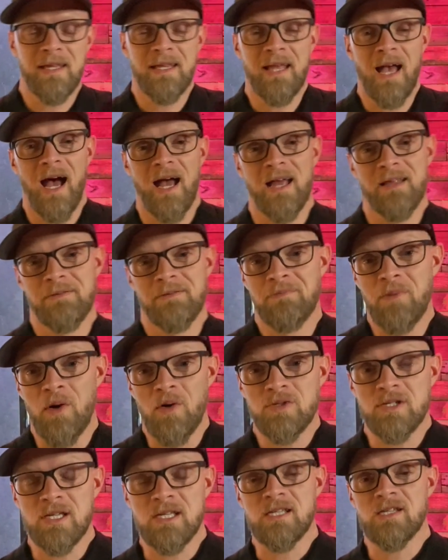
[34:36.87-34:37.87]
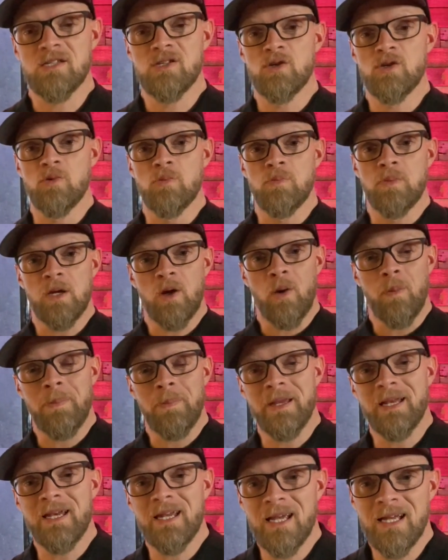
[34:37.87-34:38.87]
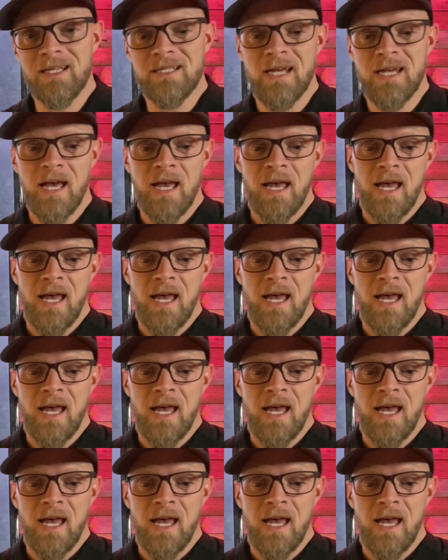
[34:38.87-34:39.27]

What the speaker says: got Moses to be obedient.